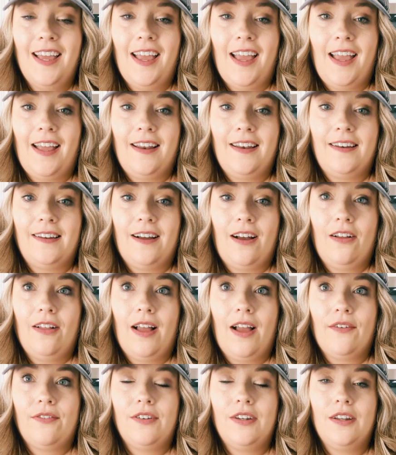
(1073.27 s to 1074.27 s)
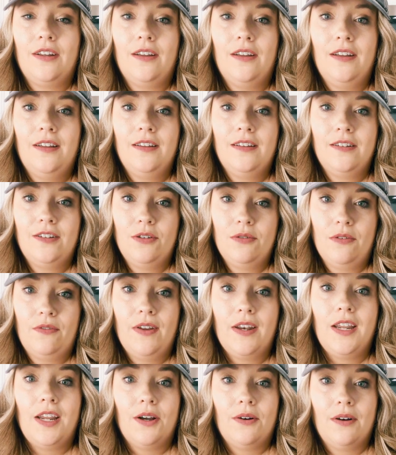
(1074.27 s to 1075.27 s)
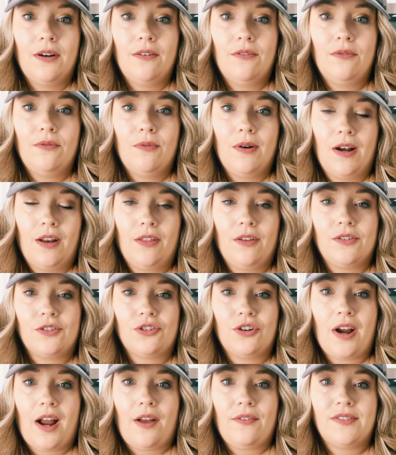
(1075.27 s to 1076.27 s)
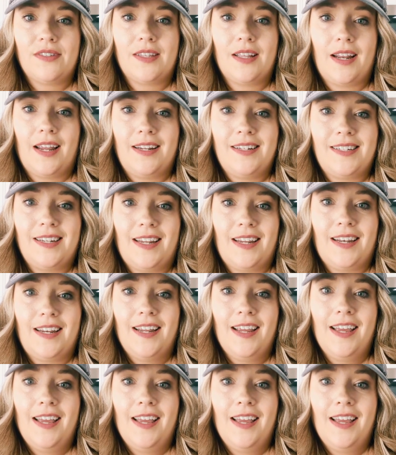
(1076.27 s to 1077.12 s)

And I'll have to do a video of one of those crafts that I did.